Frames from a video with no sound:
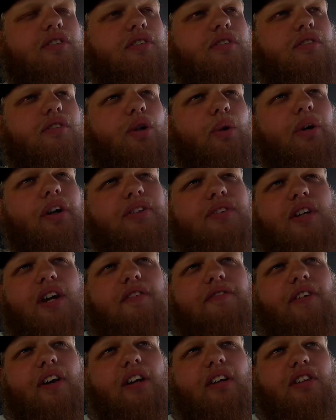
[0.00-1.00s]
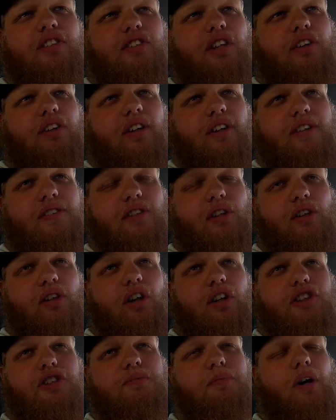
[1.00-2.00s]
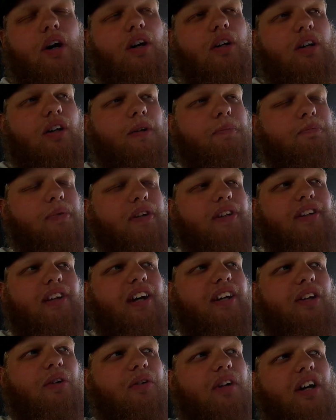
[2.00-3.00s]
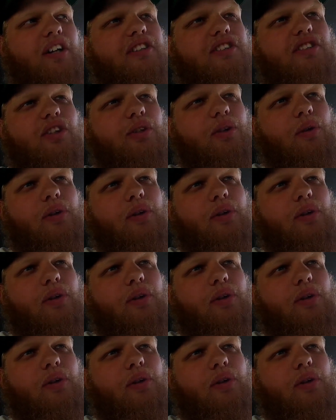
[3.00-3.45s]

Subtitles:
two-wheel drive valence on there, and I still